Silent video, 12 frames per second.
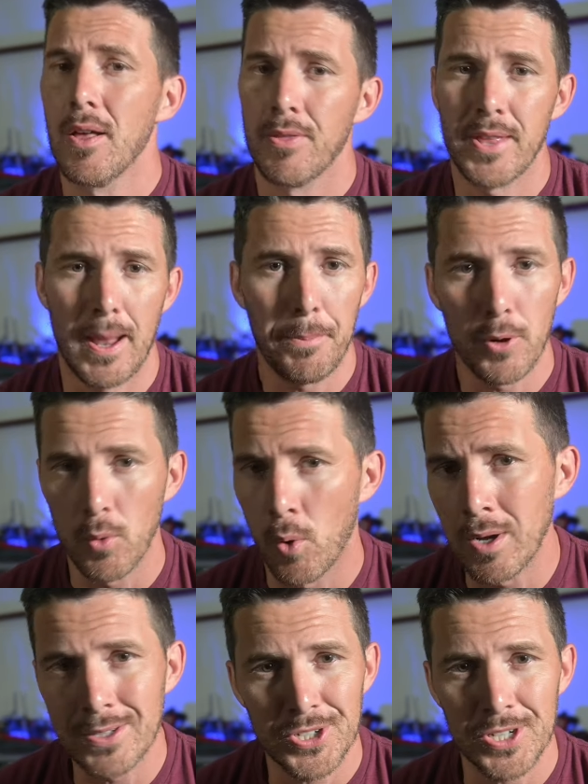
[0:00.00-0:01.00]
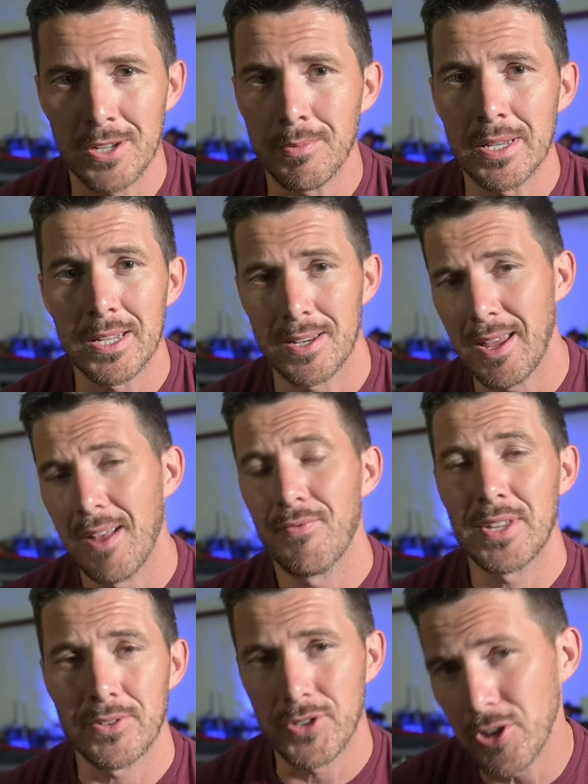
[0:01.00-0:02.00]
then I put 1 shim in,
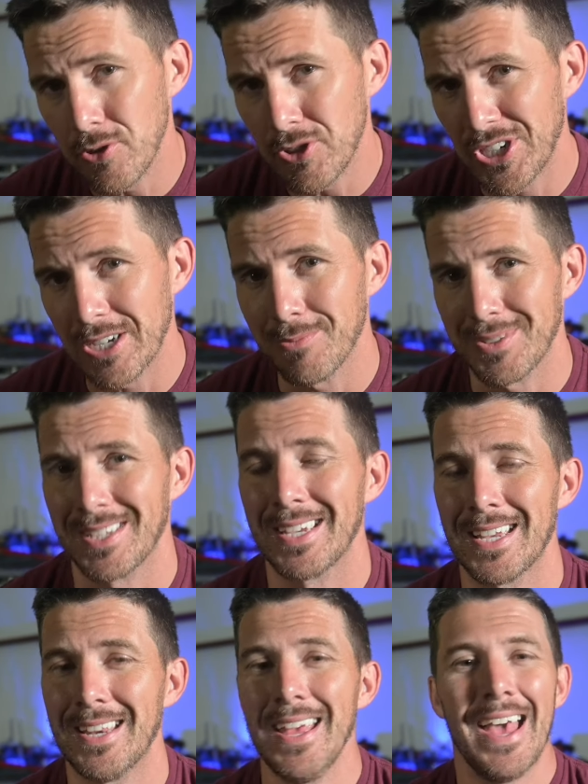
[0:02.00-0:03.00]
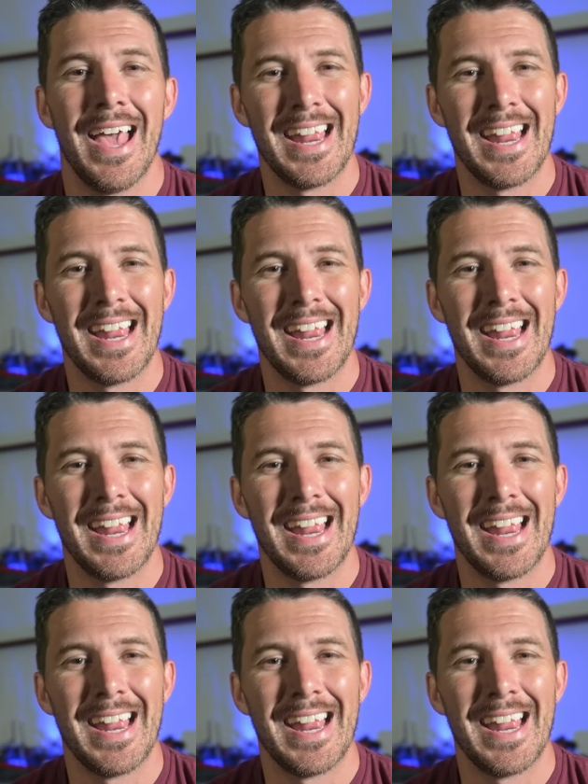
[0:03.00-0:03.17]
then 2 shims in,